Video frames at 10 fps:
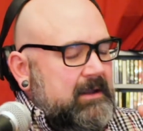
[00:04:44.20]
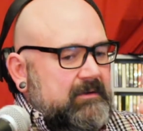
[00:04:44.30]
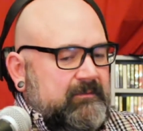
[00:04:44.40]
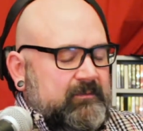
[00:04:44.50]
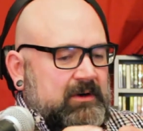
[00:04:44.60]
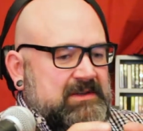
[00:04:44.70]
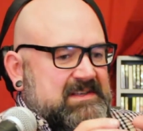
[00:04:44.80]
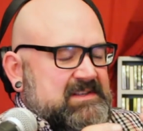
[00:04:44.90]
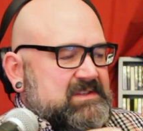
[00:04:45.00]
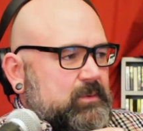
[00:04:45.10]

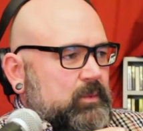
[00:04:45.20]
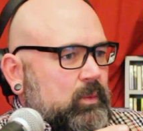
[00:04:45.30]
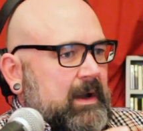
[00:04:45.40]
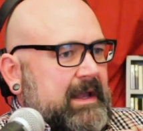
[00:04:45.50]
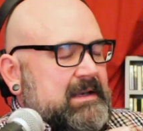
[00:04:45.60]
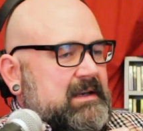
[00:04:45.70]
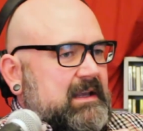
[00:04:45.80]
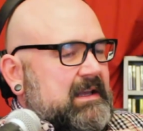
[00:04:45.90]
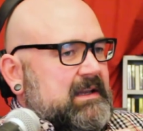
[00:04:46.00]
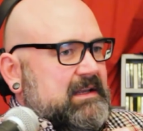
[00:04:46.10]
versus when
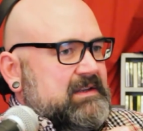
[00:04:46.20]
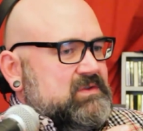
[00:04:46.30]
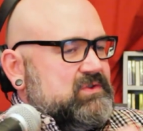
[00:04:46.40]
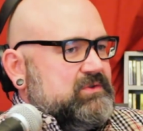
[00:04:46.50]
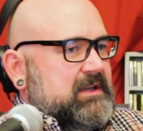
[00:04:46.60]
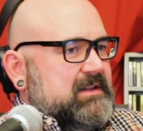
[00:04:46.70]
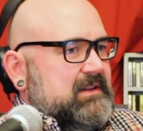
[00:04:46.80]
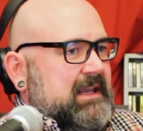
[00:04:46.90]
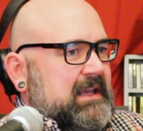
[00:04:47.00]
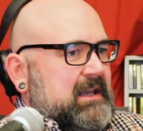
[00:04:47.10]
it is
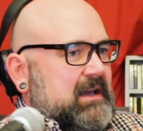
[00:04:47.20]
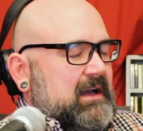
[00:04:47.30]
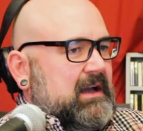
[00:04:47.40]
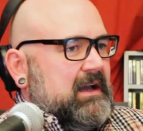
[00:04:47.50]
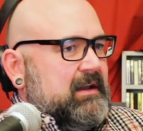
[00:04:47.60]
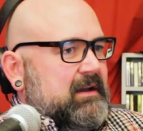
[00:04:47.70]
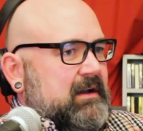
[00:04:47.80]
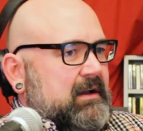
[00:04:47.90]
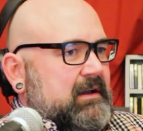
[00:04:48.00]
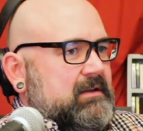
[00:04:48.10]
strictly
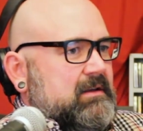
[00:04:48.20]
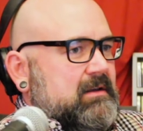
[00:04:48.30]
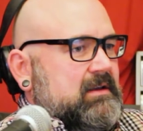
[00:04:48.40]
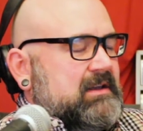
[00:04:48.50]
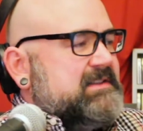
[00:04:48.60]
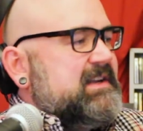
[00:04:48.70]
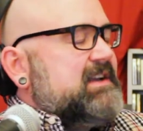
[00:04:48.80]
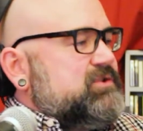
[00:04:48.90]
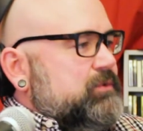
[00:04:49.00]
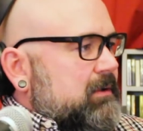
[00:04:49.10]

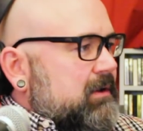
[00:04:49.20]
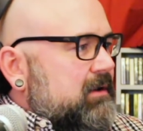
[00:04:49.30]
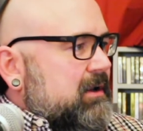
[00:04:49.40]
contextual,